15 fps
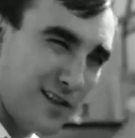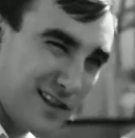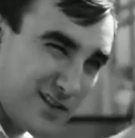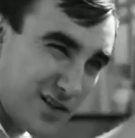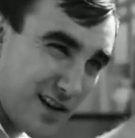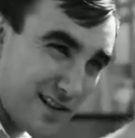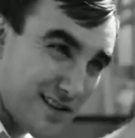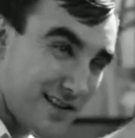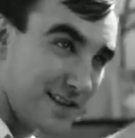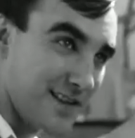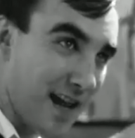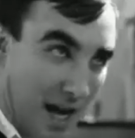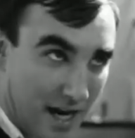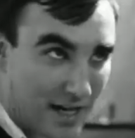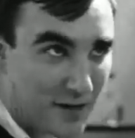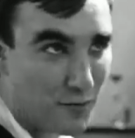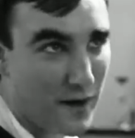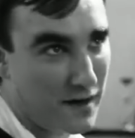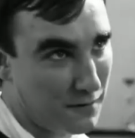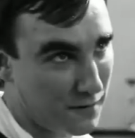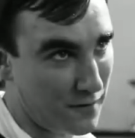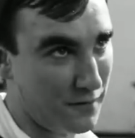just a tiny
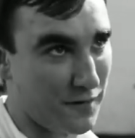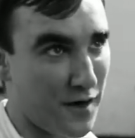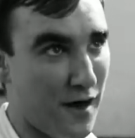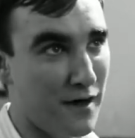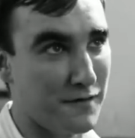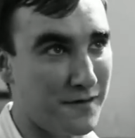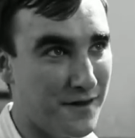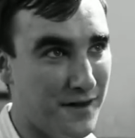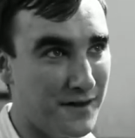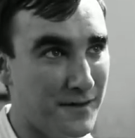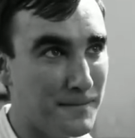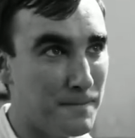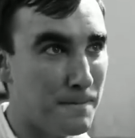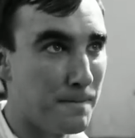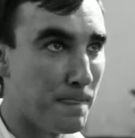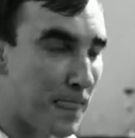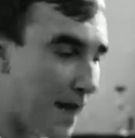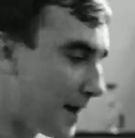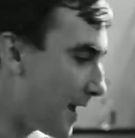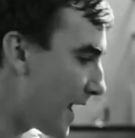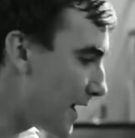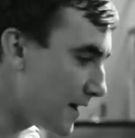wafer of coffee. And
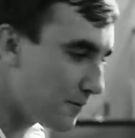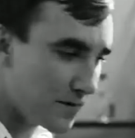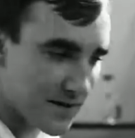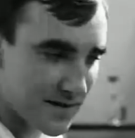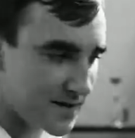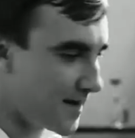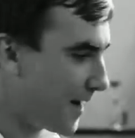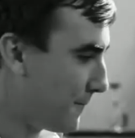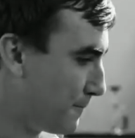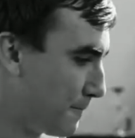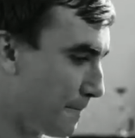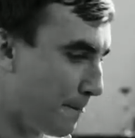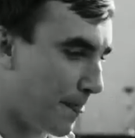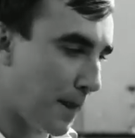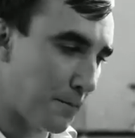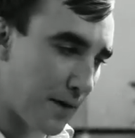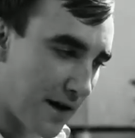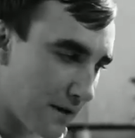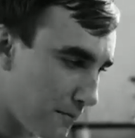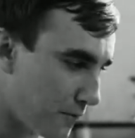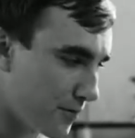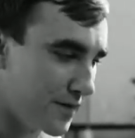any misstep by the
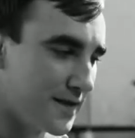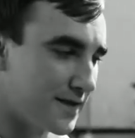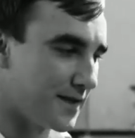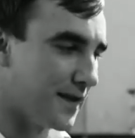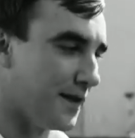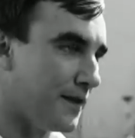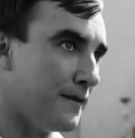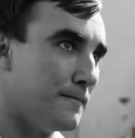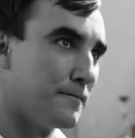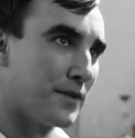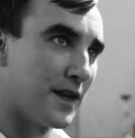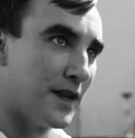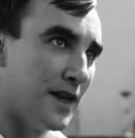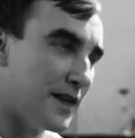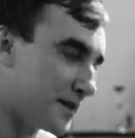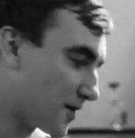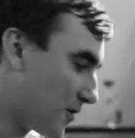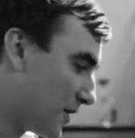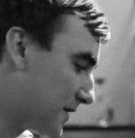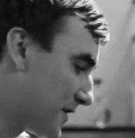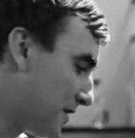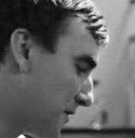barista is
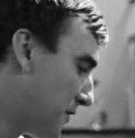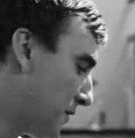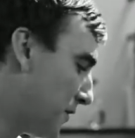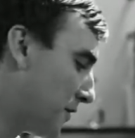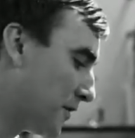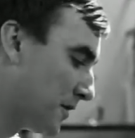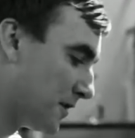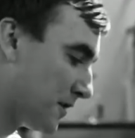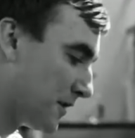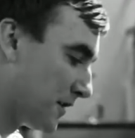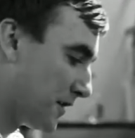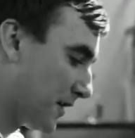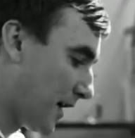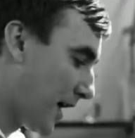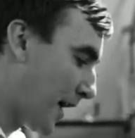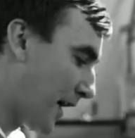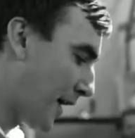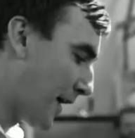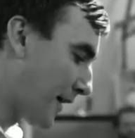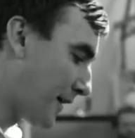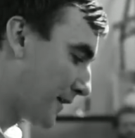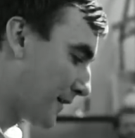going to
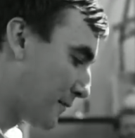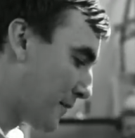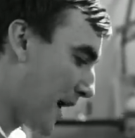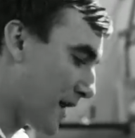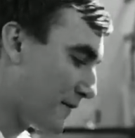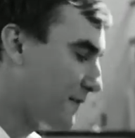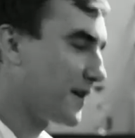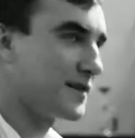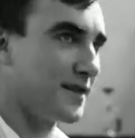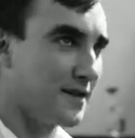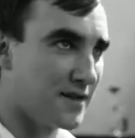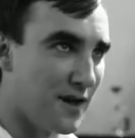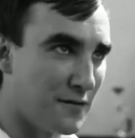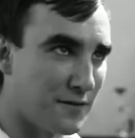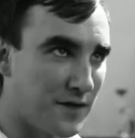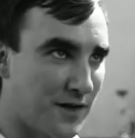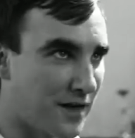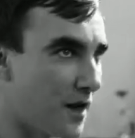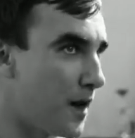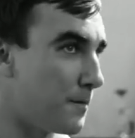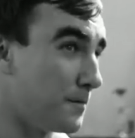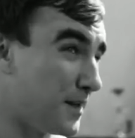manifest itself in the
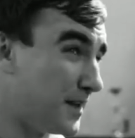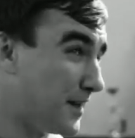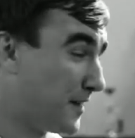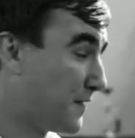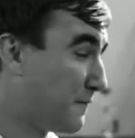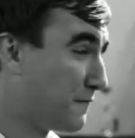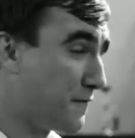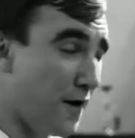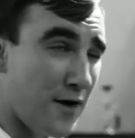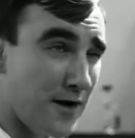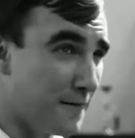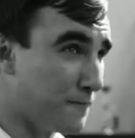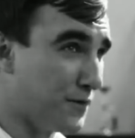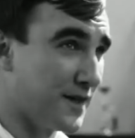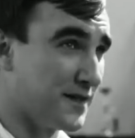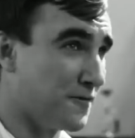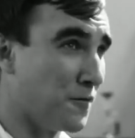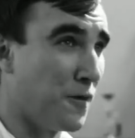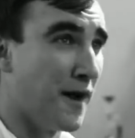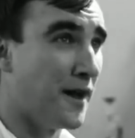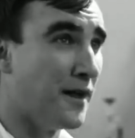cup in a very unpleasant way.